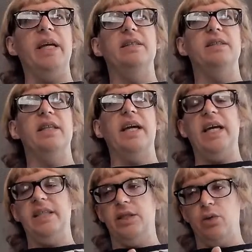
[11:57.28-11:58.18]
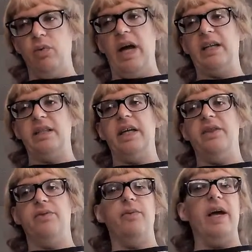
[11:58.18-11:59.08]
means that it's
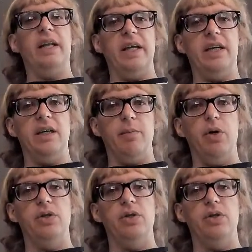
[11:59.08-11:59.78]
directly threatening a